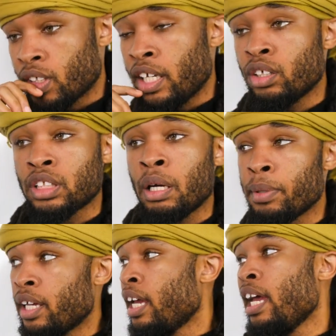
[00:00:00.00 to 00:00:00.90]
he'll tell
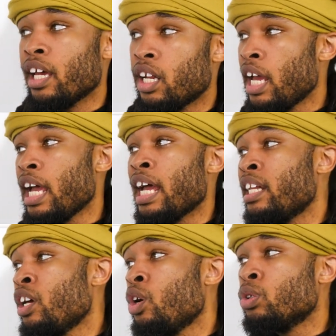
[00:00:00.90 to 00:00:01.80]
me hit,
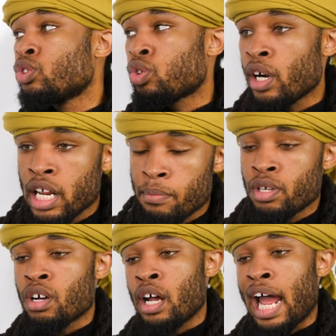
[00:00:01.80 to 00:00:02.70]
and then he'll train
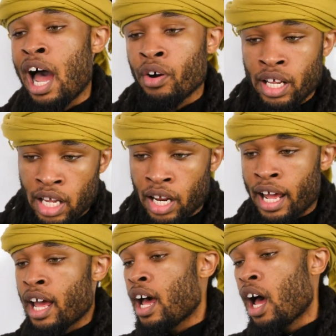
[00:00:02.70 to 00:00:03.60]
me on how to hit,